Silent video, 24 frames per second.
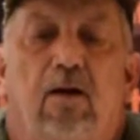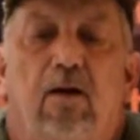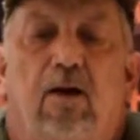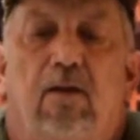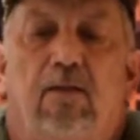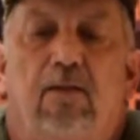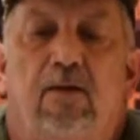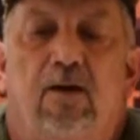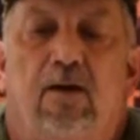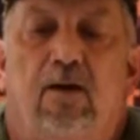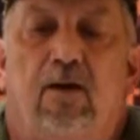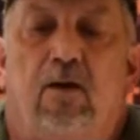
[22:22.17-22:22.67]
and
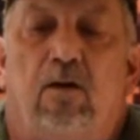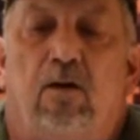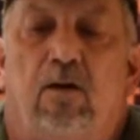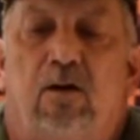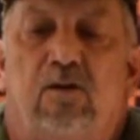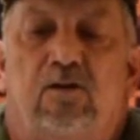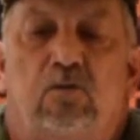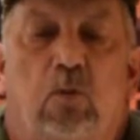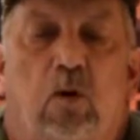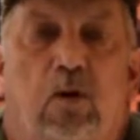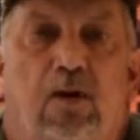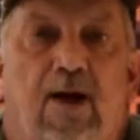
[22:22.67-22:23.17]
then
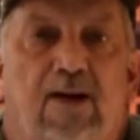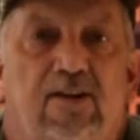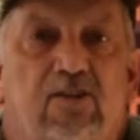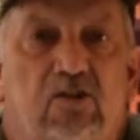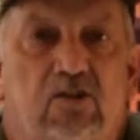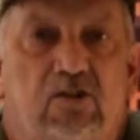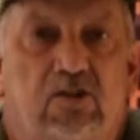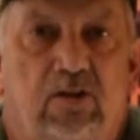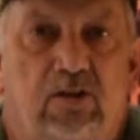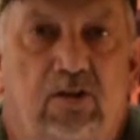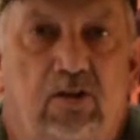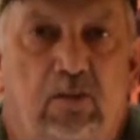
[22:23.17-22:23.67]
as well as
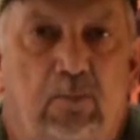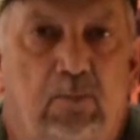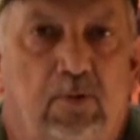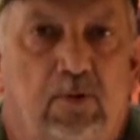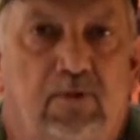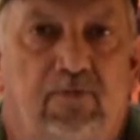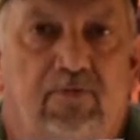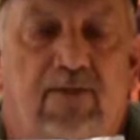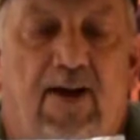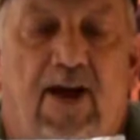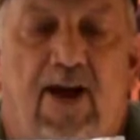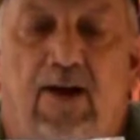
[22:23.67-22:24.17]
just a little bit
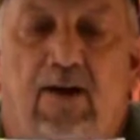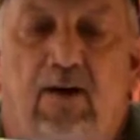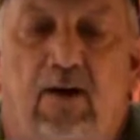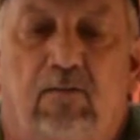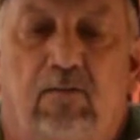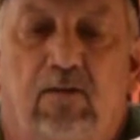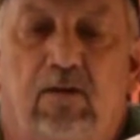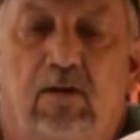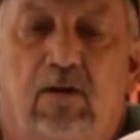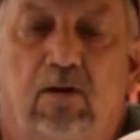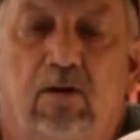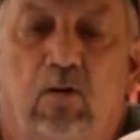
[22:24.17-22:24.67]
of fat.
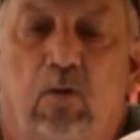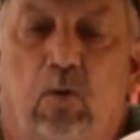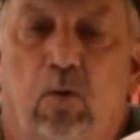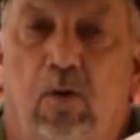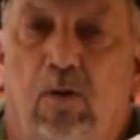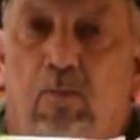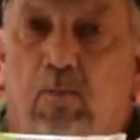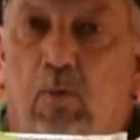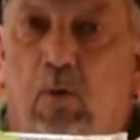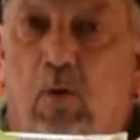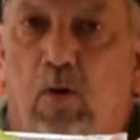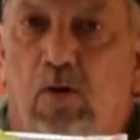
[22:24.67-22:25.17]
Everything
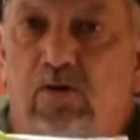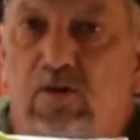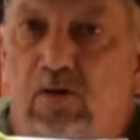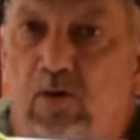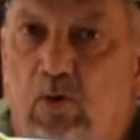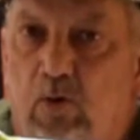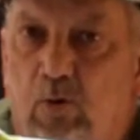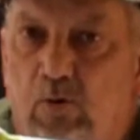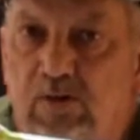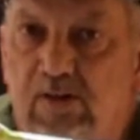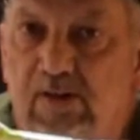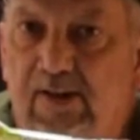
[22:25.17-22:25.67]
growing boys and
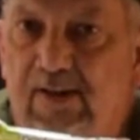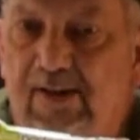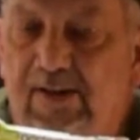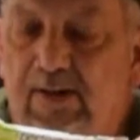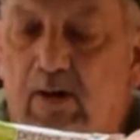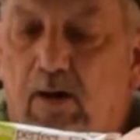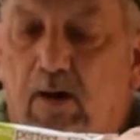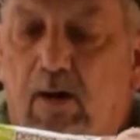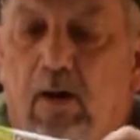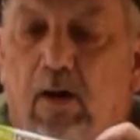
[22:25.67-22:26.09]
girls need.